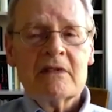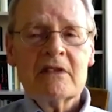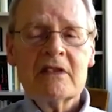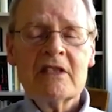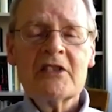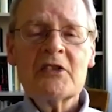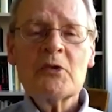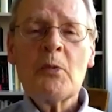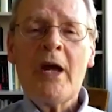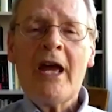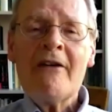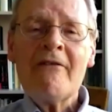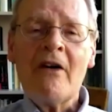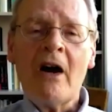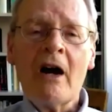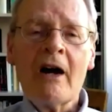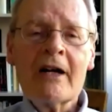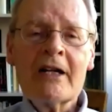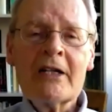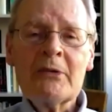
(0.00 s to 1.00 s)
this way of
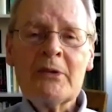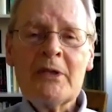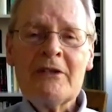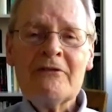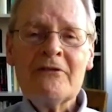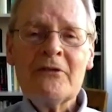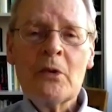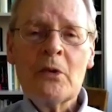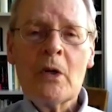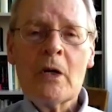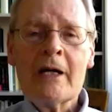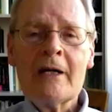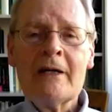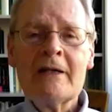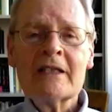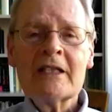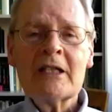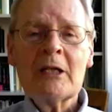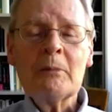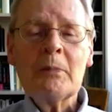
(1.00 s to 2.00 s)
arguing for
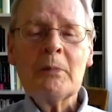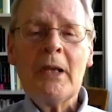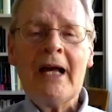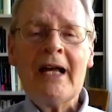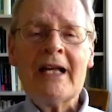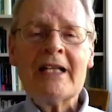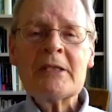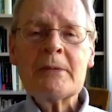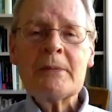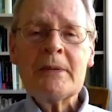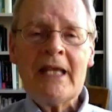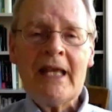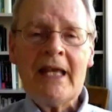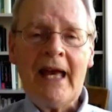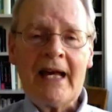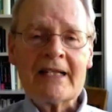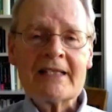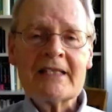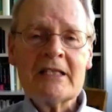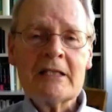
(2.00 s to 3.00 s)
compliance with the
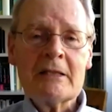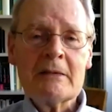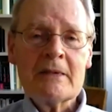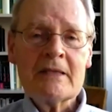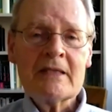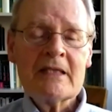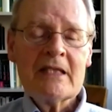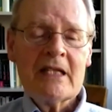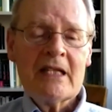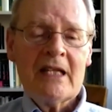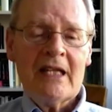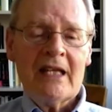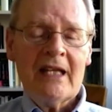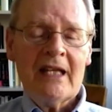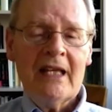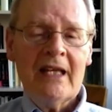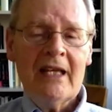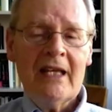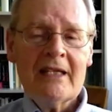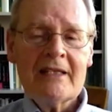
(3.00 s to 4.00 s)
axioms
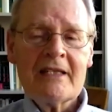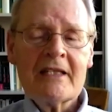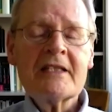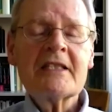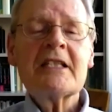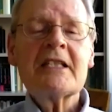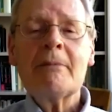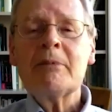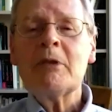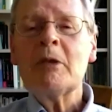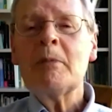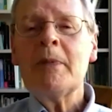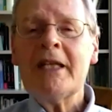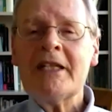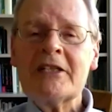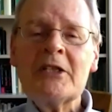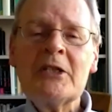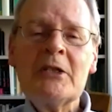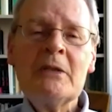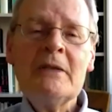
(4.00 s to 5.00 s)
is a
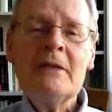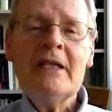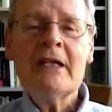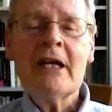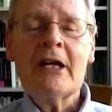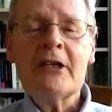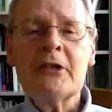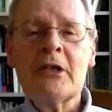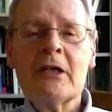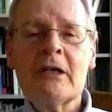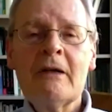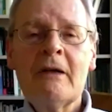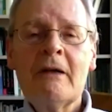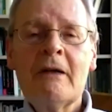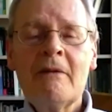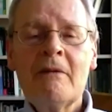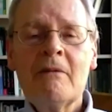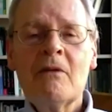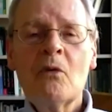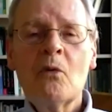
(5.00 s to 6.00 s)
supplement to the other
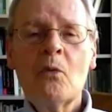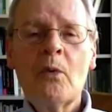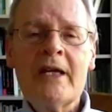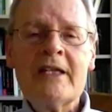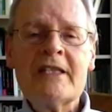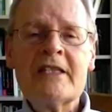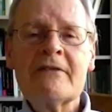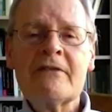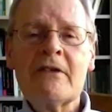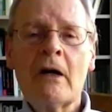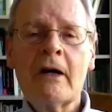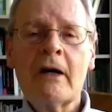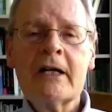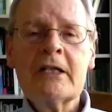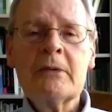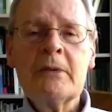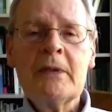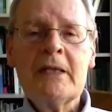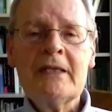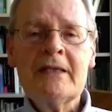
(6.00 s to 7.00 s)
ways of
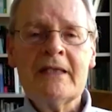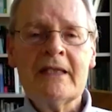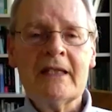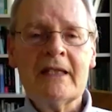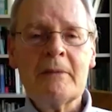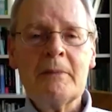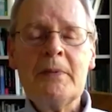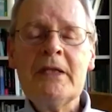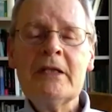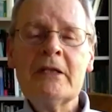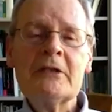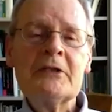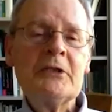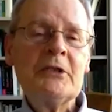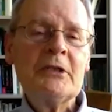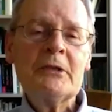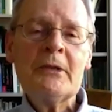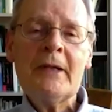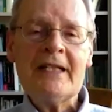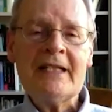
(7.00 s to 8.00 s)
arguing that appeal to
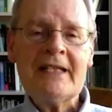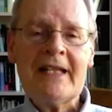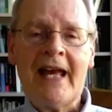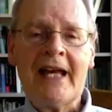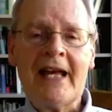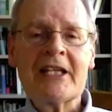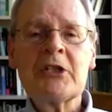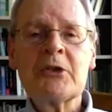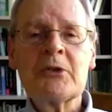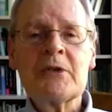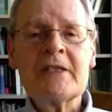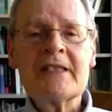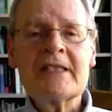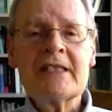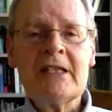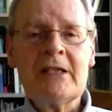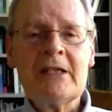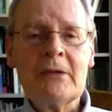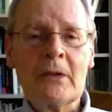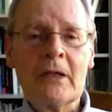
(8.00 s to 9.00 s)
graded
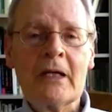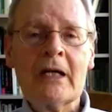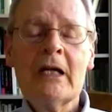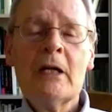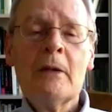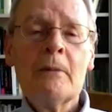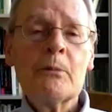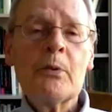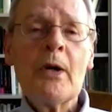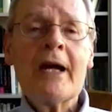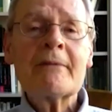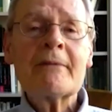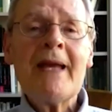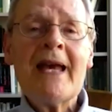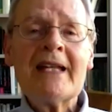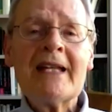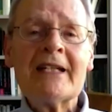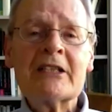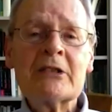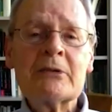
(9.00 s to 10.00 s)
accuracy or
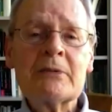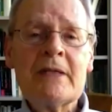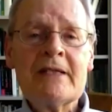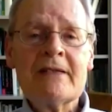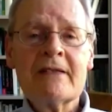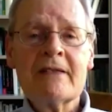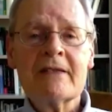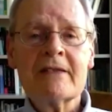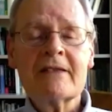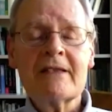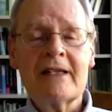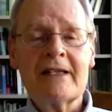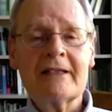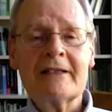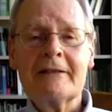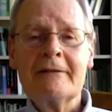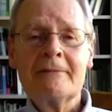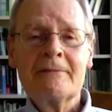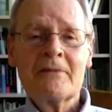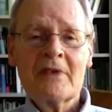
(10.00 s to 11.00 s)
pragmatic reasons like
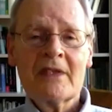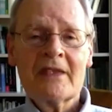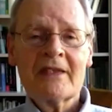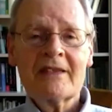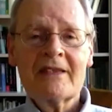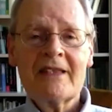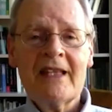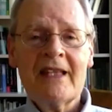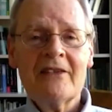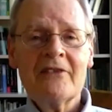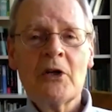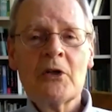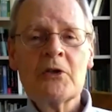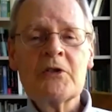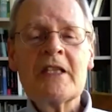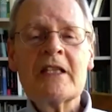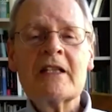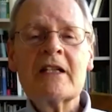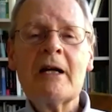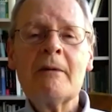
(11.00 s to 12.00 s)
those
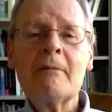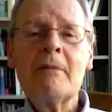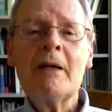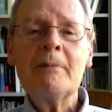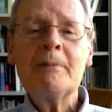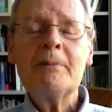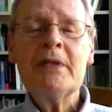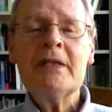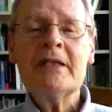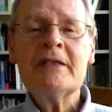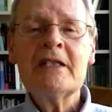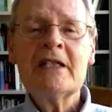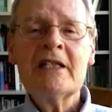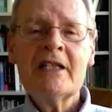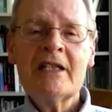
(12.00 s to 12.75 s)
that come up in